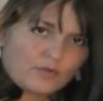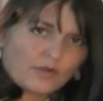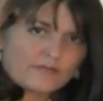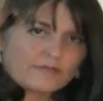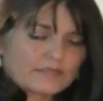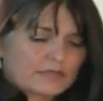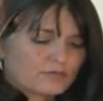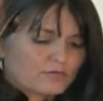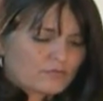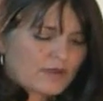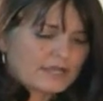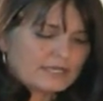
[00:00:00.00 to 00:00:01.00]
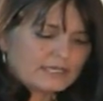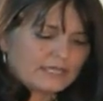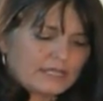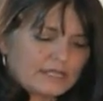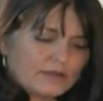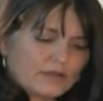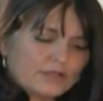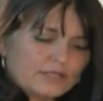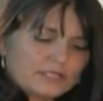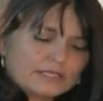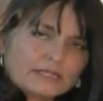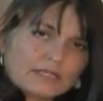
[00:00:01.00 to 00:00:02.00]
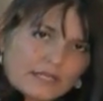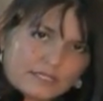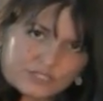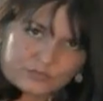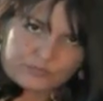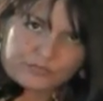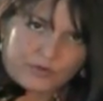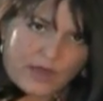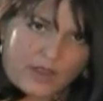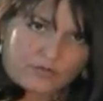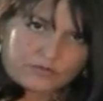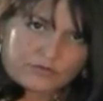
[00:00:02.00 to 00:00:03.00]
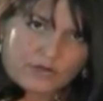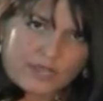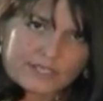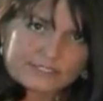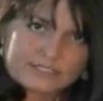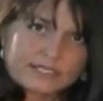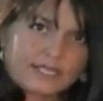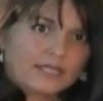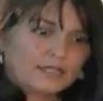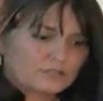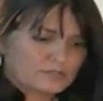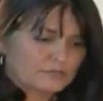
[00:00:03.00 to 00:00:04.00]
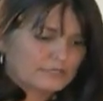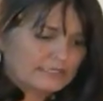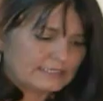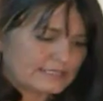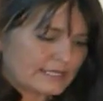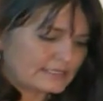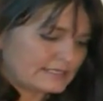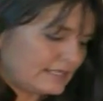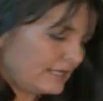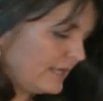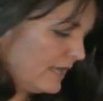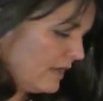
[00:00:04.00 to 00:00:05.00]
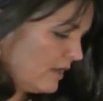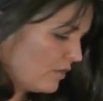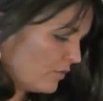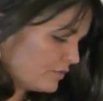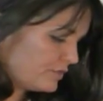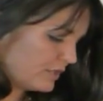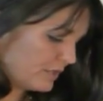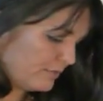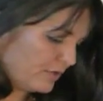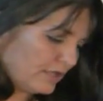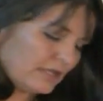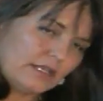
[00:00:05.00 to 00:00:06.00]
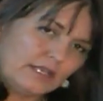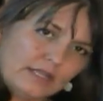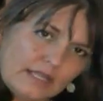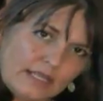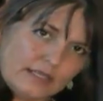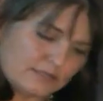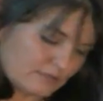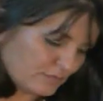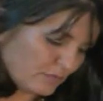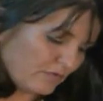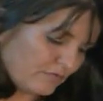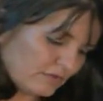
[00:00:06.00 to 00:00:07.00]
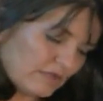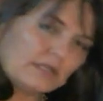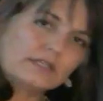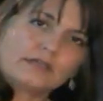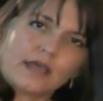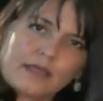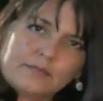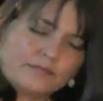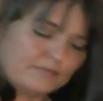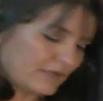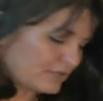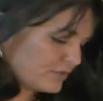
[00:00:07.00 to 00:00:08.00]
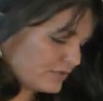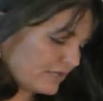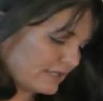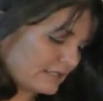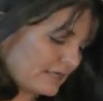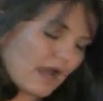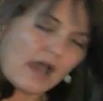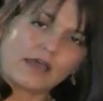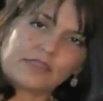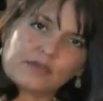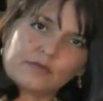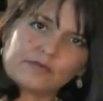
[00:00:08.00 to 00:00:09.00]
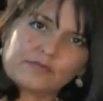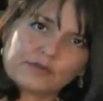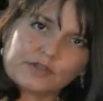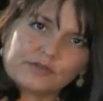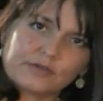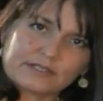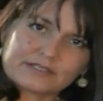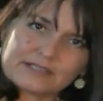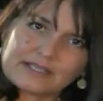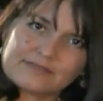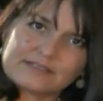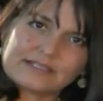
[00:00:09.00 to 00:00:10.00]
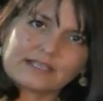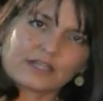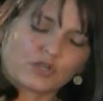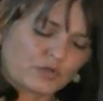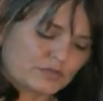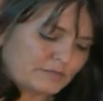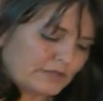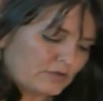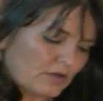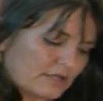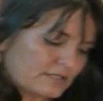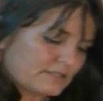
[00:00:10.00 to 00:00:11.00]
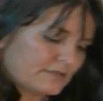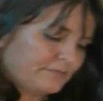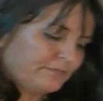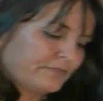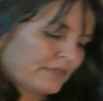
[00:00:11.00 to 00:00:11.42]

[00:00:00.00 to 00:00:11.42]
pour everything right into here, and you get a nice brown crust. It's really tasty. Of course, you can put it in these, spoonful at a time. Make sure it's nice and hot though before you do it, because it gives it that crispy crust.